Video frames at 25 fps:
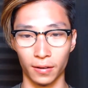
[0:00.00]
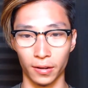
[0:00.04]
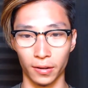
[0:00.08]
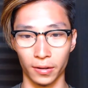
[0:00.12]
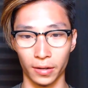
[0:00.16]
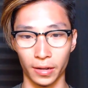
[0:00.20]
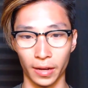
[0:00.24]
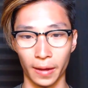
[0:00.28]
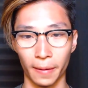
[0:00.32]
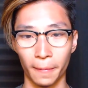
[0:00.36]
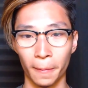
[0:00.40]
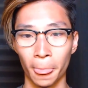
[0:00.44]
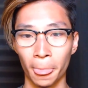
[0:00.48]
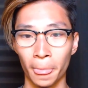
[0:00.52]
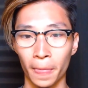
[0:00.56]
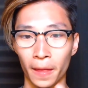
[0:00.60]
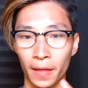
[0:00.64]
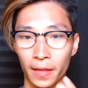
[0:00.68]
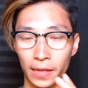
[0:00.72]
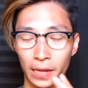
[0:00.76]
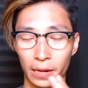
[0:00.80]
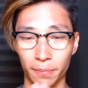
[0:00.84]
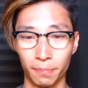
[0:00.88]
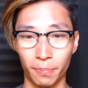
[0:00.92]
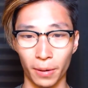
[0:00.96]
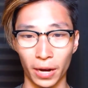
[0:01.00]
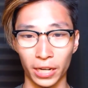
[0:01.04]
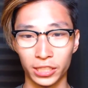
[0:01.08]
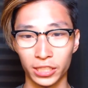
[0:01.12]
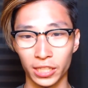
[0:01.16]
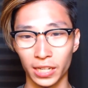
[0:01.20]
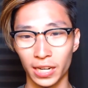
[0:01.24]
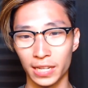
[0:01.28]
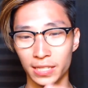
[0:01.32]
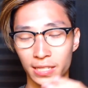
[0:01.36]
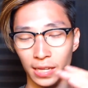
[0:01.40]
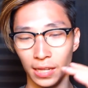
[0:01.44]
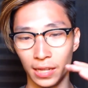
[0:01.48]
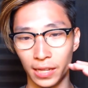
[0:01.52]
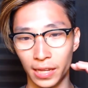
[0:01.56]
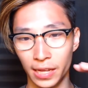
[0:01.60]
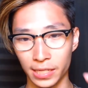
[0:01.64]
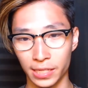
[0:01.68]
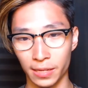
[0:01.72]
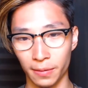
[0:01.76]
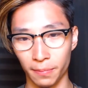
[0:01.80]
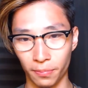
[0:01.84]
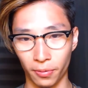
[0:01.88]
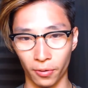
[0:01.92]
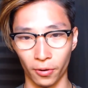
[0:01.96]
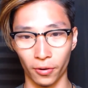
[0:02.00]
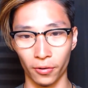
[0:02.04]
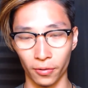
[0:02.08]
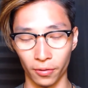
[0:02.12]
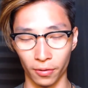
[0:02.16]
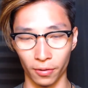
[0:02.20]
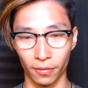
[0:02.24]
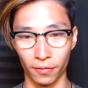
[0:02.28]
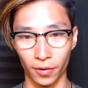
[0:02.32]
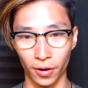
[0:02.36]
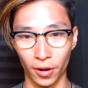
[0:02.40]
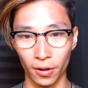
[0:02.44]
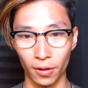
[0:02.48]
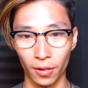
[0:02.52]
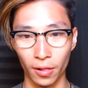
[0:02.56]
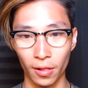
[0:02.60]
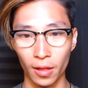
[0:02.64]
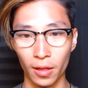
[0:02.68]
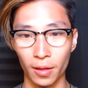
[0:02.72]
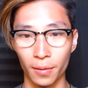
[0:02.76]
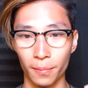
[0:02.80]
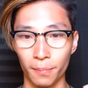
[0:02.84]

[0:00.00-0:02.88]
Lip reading: Okay, now budget is the least important of all,